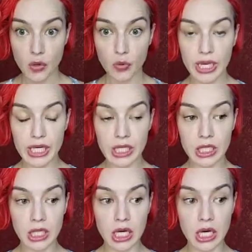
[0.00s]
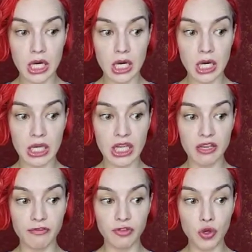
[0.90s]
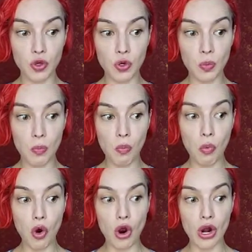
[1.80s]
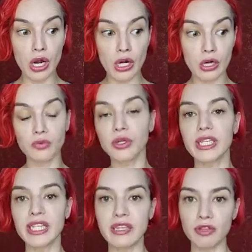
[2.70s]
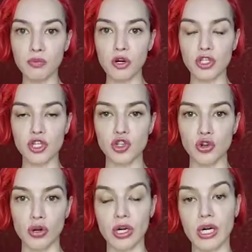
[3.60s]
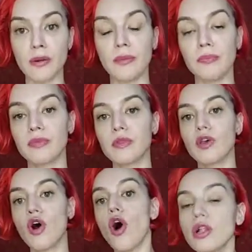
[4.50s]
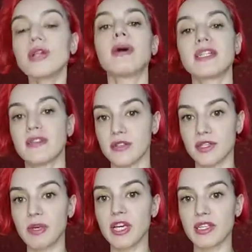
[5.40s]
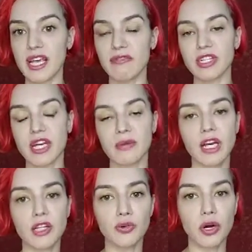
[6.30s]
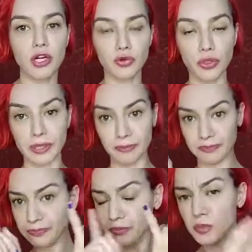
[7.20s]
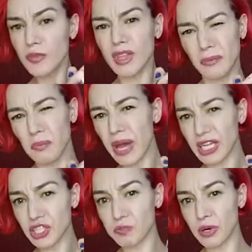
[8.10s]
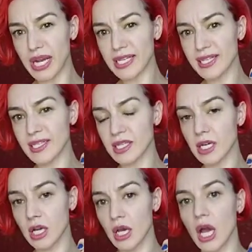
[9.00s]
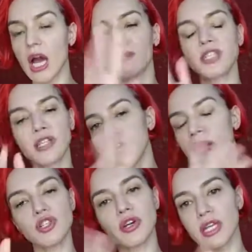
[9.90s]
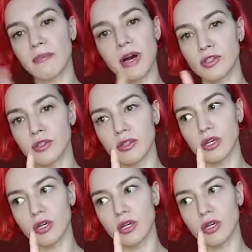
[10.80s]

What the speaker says: will leave you more stronger all the muscles, because every time that you are doing bench press, I'm talking about